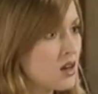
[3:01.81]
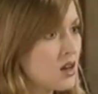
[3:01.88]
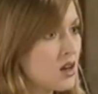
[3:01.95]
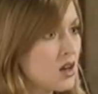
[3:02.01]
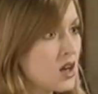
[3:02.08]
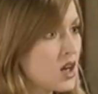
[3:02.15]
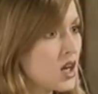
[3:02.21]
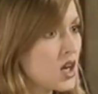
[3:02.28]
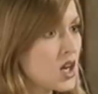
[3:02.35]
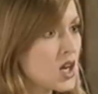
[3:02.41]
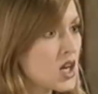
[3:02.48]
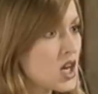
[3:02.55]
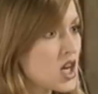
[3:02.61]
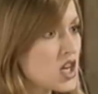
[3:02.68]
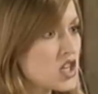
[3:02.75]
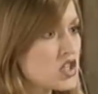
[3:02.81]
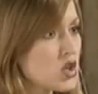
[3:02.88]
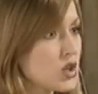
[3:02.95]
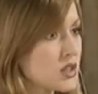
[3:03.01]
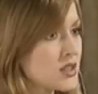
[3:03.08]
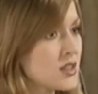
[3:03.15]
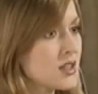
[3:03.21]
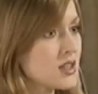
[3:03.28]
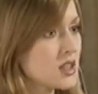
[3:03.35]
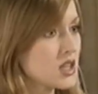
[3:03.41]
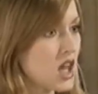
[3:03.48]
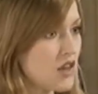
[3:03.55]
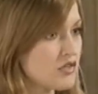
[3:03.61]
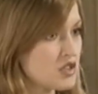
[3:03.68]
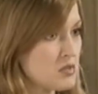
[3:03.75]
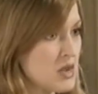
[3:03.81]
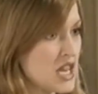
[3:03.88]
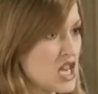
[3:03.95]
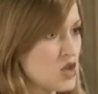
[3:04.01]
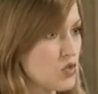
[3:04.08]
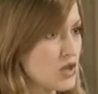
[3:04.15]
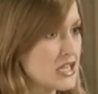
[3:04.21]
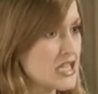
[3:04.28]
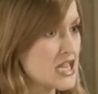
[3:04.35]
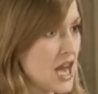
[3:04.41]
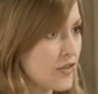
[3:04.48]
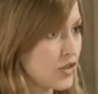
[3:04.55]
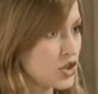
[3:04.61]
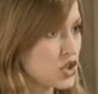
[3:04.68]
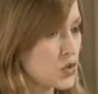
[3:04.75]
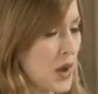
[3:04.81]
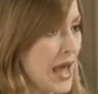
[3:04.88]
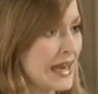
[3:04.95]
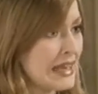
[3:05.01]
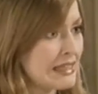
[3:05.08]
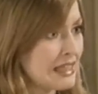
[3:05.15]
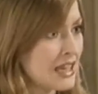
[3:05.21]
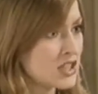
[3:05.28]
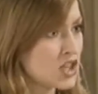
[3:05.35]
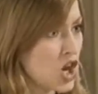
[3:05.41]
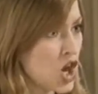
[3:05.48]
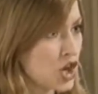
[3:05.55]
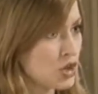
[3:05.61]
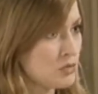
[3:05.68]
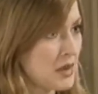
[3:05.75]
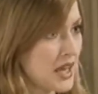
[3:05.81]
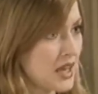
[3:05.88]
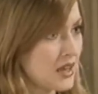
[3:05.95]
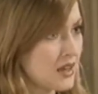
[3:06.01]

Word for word: all. Jordan loves me. He would never do anything to hurt me.